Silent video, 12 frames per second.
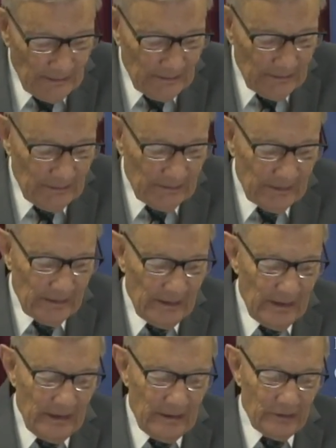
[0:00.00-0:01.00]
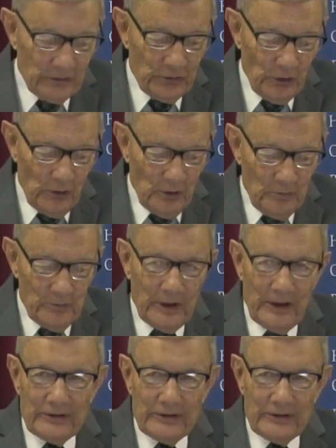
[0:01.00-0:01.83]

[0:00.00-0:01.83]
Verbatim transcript: Uh, Job,